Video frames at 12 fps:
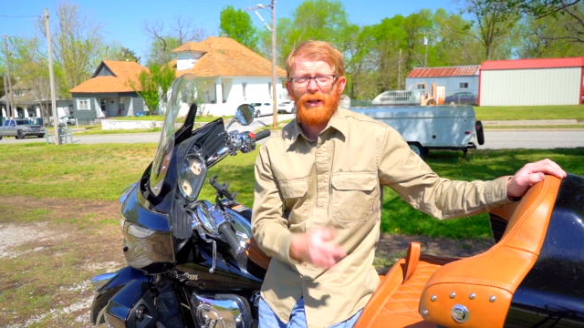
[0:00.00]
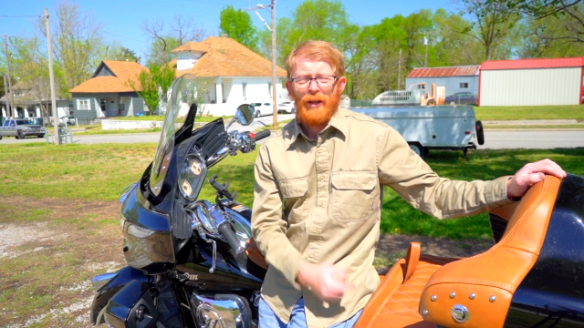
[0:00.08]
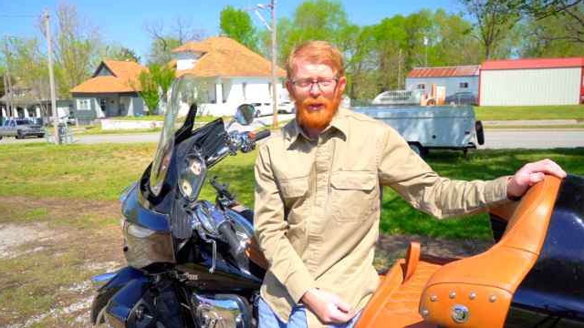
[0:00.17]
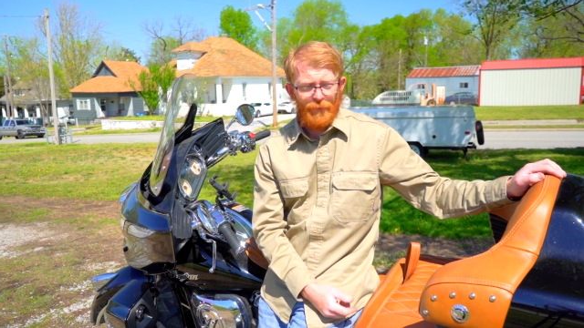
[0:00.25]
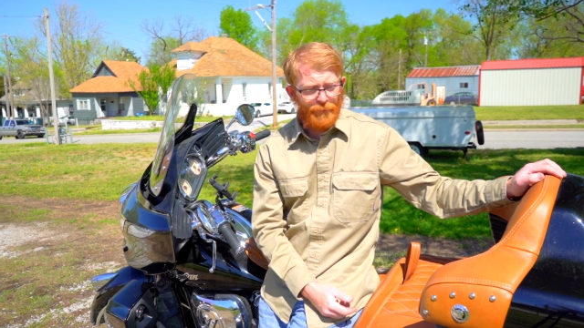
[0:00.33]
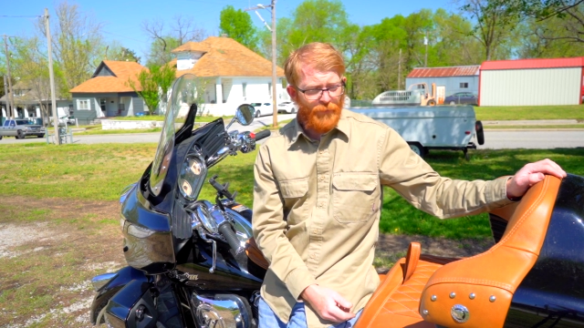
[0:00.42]

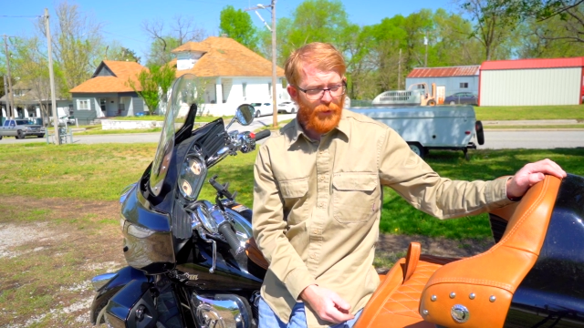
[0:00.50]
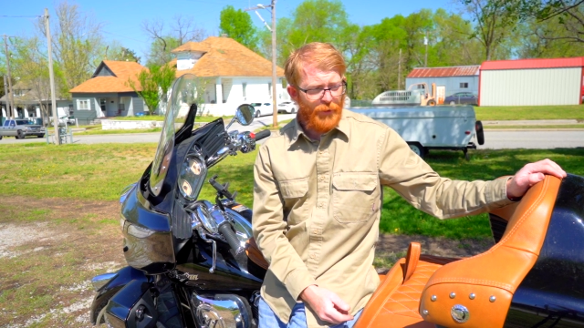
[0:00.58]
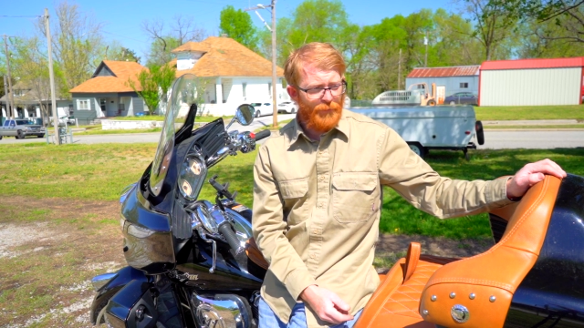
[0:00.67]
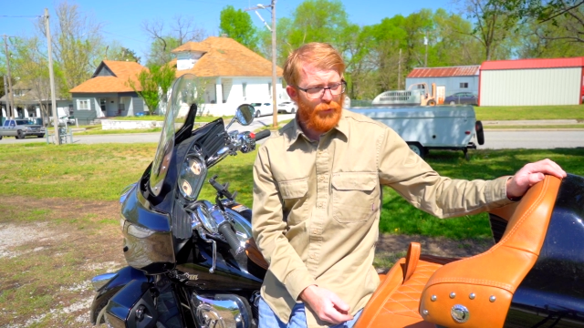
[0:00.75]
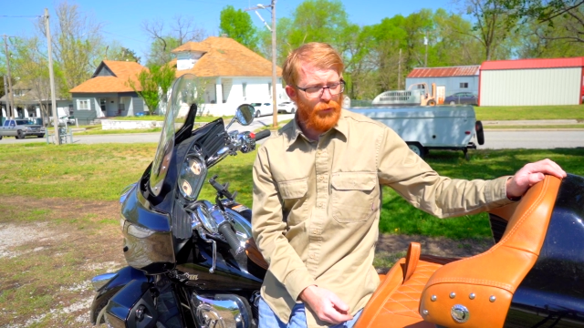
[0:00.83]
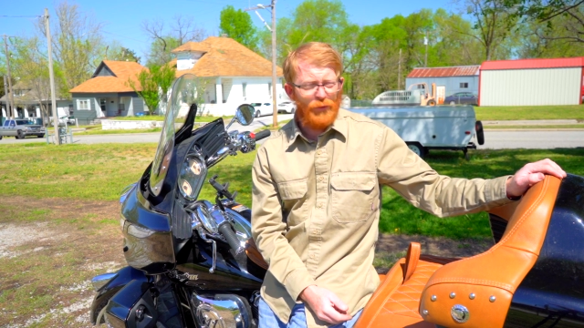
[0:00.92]
the very
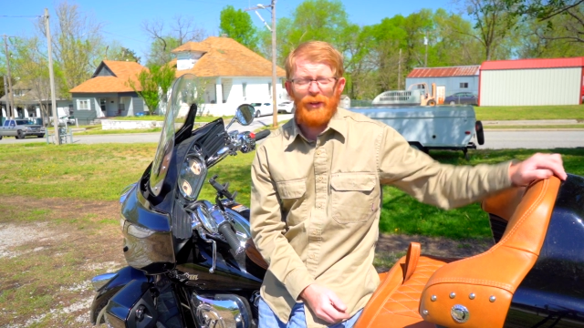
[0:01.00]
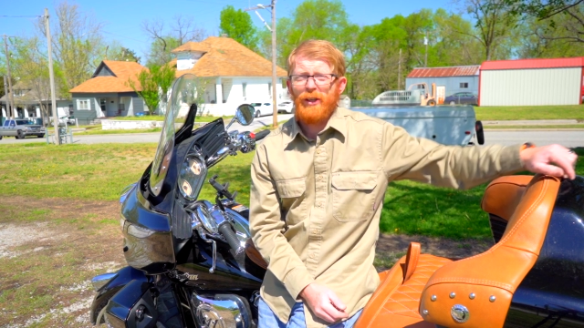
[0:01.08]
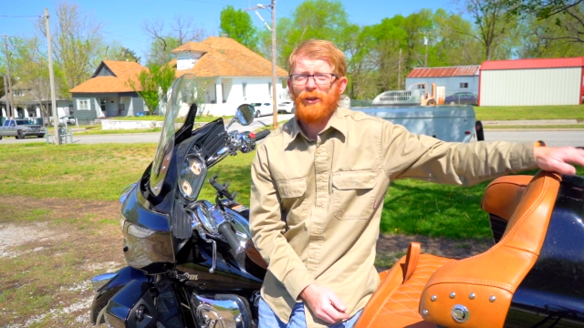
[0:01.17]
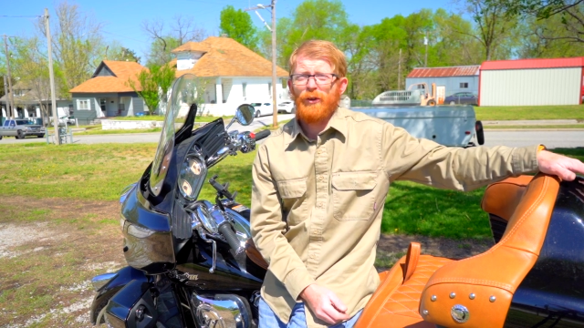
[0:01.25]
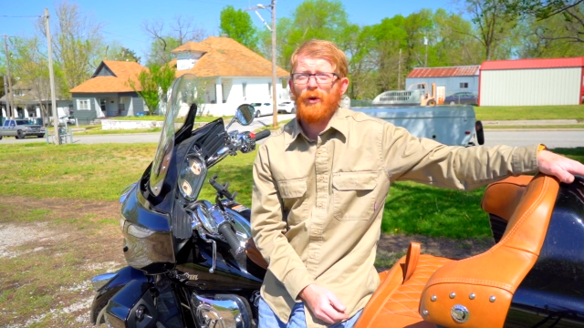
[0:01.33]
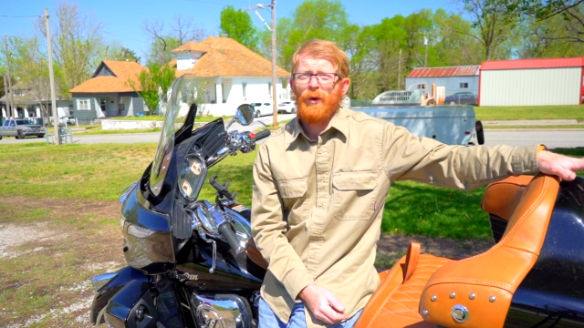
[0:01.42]
first thing
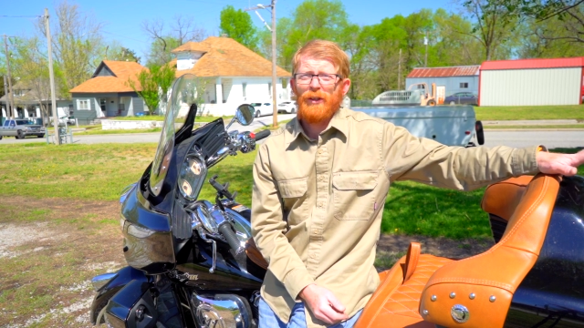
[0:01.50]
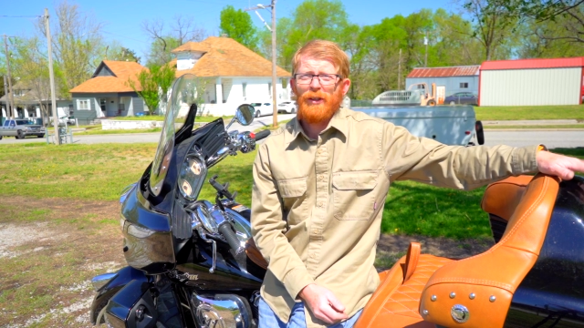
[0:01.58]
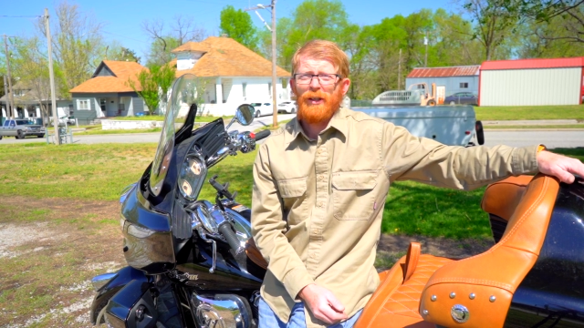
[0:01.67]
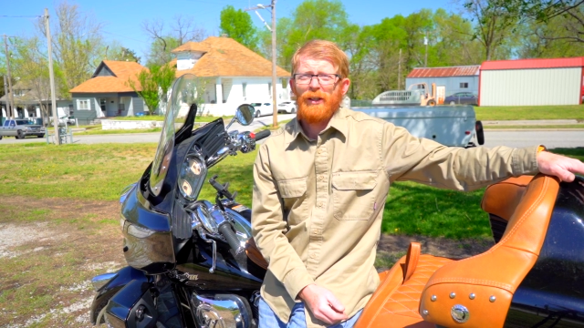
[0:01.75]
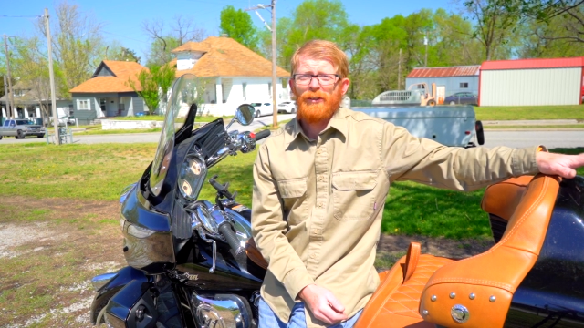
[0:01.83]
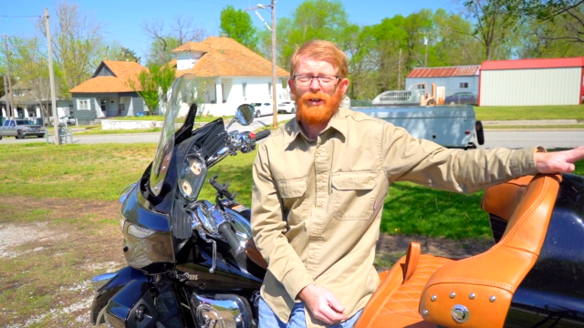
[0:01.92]
you're going to
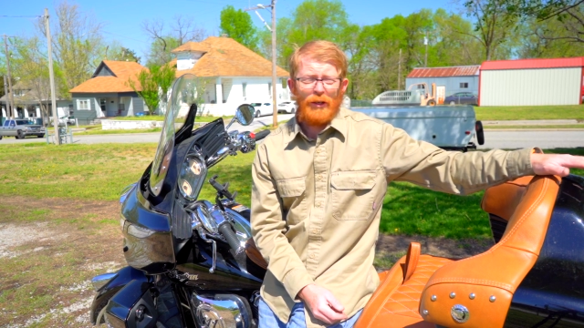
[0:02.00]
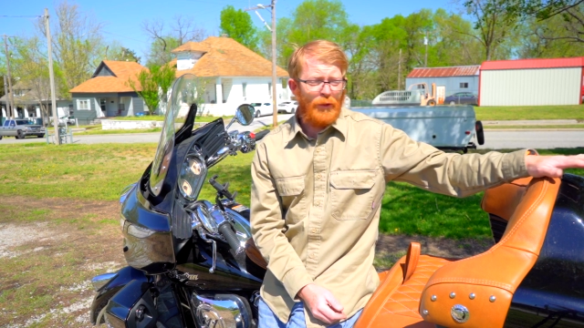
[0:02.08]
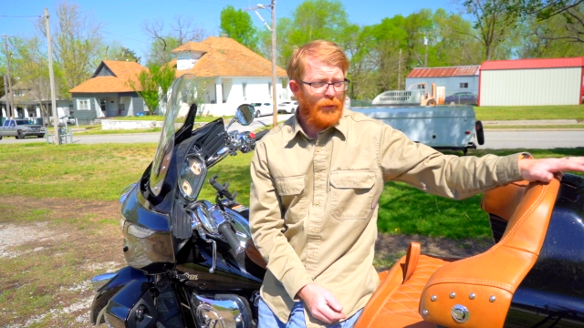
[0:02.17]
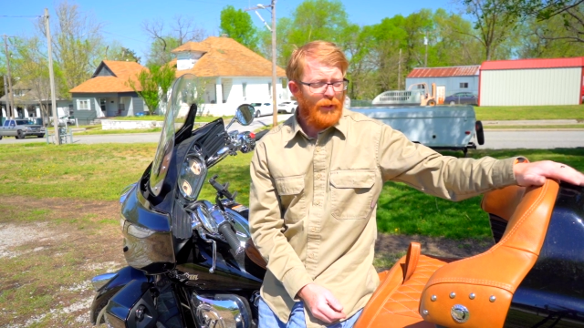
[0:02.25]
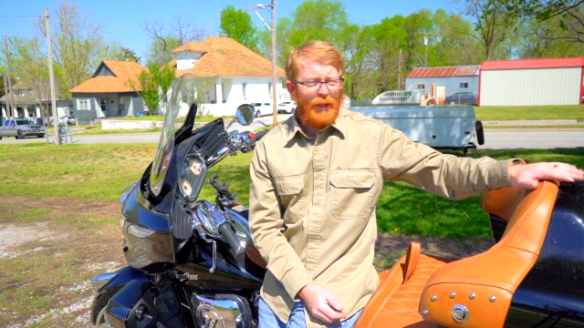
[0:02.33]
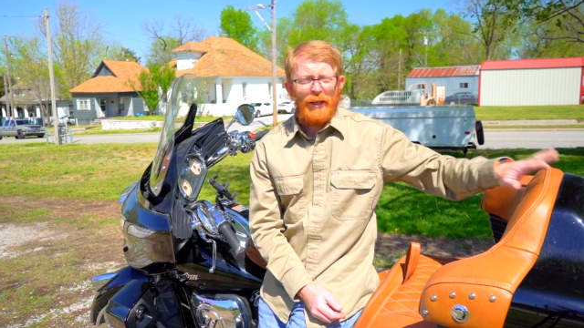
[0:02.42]
need to do